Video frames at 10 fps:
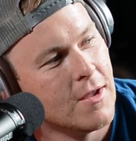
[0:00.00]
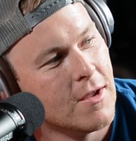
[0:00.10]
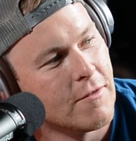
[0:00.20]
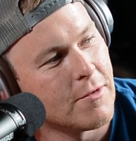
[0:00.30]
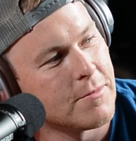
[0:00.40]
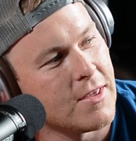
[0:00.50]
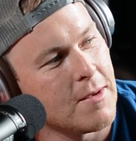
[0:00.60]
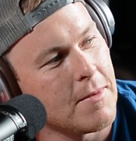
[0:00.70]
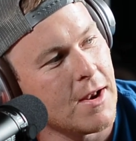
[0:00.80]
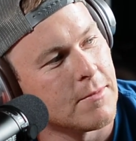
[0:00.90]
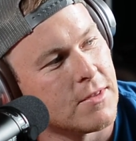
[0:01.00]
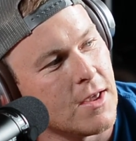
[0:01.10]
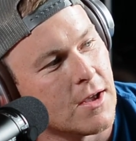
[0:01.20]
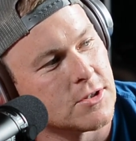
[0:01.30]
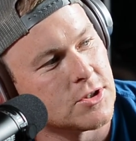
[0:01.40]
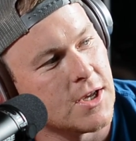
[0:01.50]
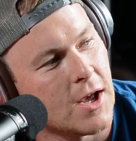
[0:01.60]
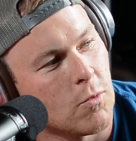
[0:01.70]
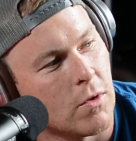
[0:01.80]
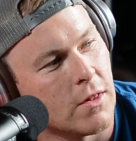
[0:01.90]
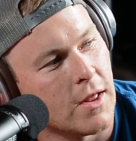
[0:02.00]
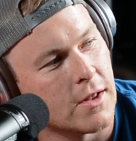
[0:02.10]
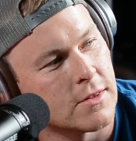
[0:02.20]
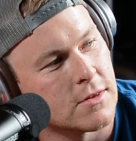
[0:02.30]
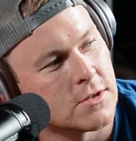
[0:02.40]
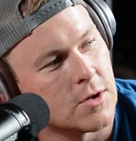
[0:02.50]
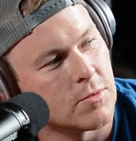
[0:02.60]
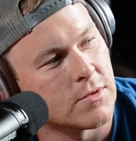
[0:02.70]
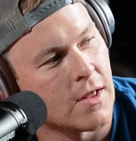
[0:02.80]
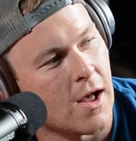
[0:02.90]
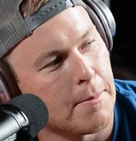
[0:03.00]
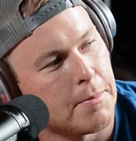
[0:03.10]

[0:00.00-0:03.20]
From Sam Adams, yeah, she had one leg. She was the hop